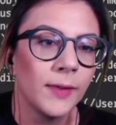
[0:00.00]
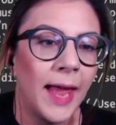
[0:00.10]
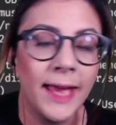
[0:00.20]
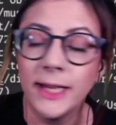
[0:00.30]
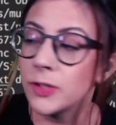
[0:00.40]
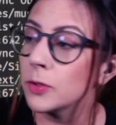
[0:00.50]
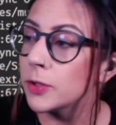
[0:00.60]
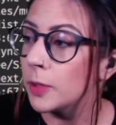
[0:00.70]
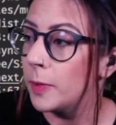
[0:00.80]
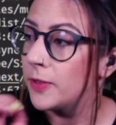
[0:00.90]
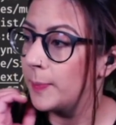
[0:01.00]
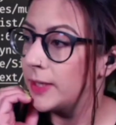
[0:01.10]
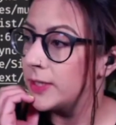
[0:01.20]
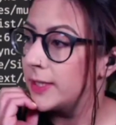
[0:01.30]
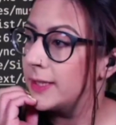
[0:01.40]
And it's also worth
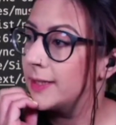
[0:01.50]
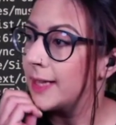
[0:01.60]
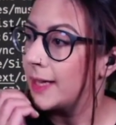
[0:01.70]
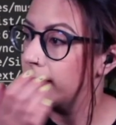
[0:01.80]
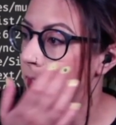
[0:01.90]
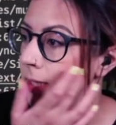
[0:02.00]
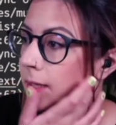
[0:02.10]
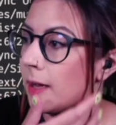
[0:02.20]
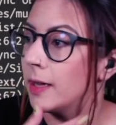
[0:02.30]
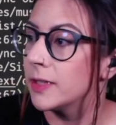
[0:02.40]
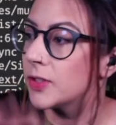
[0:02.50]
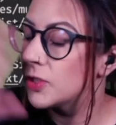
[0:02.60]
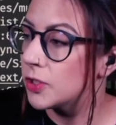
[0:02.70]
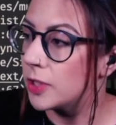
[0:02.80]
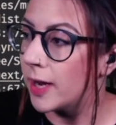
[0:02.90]
mentioning that the
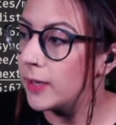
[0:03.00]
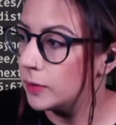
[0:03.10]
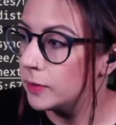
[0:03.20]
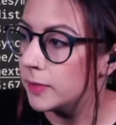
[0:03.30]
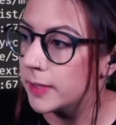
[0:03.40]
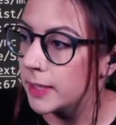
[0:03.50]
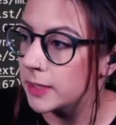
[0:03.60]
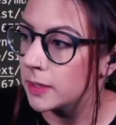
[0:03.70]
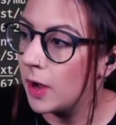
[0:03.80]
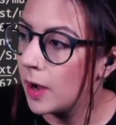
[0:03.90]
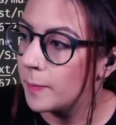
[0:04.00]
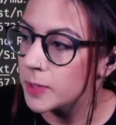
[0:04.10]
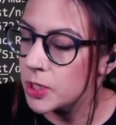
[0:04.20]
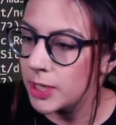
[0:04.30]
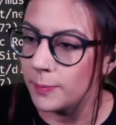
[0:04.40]
styles that come
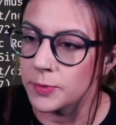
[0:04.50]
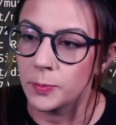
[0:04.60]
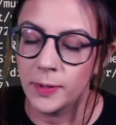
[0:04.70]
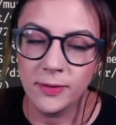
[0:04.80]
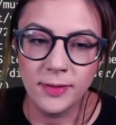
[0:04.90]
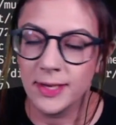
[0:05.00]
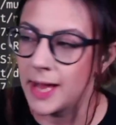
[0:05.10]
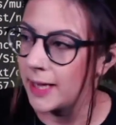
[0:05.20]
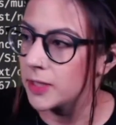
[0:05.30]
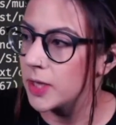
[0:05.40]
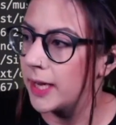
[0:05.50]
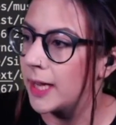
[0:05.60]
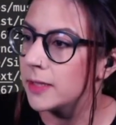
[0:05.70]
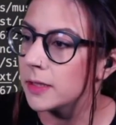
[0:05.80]
shipped with Next.js